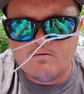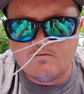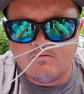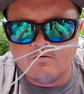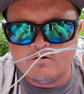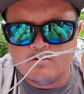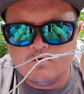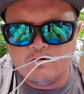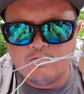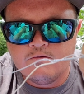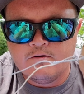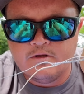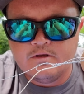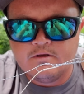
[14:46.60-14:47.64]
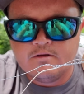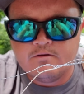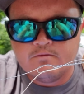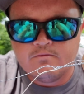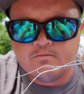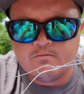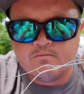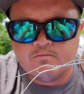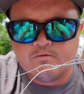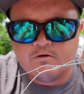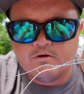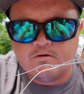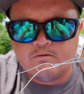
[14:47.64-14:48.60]
One going in,
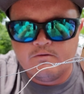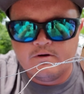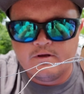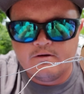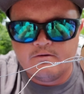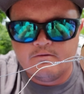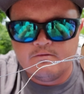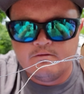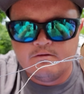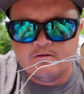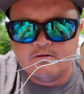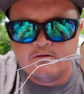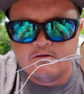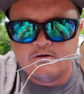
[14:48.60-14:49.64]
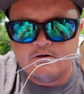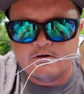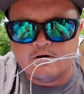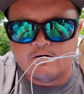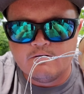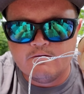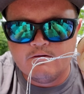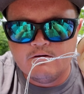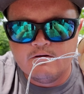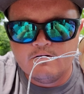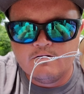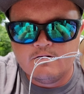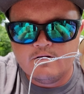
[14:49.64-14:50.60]
one going out. There you go.
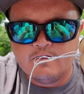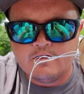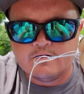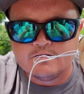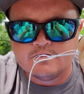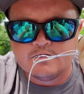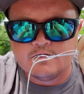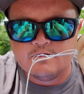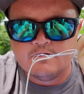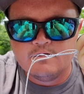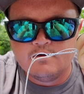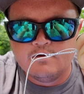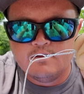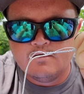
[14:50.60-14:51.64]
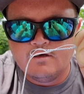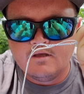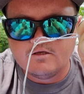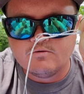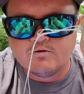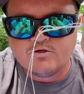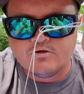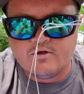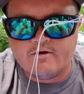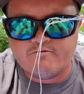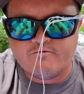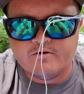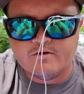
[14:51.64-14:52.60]
Now you can see it. That's what you're
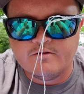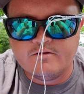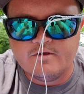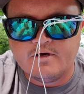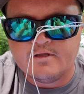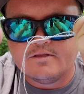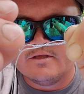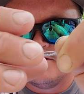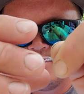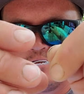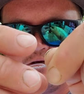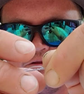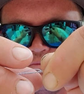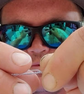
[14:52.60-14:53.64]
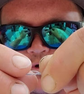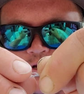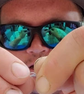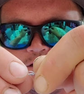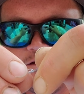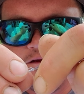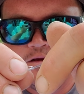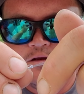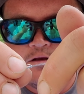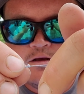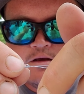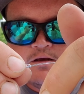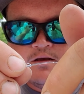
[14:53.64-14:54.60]
left with. You got this on the one end,
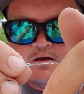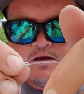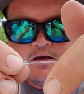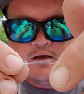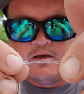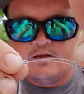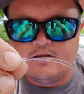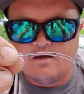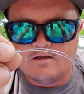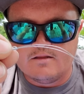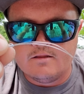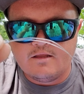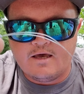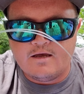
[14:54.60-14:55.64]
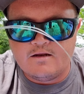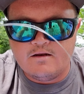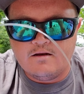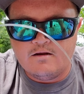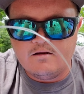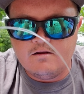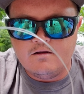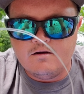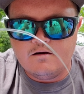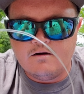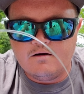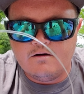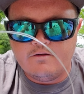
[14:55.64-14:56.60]
and you got that
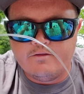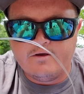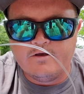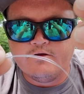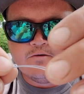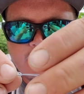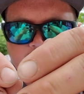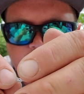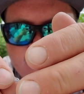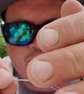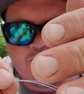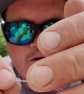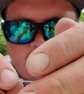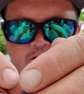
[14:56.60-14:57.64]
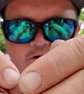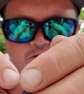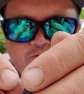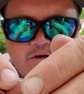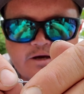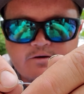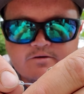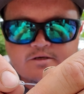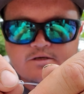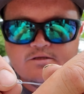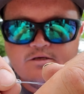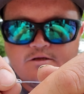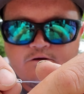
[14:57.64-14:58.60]
on the other end. All you're going to do now is
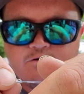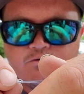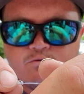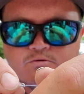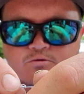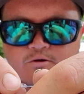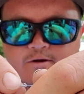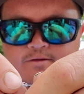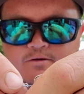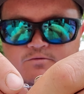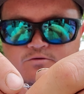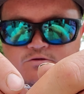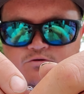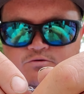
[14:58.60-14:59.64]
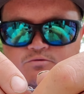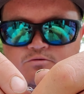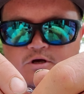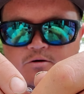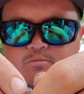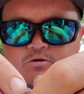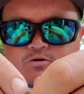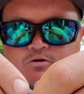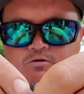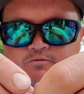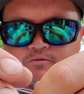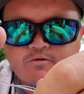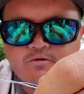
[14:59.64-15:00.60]
continue to hold on those two doubled
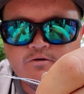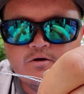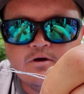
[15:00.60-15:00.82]
over,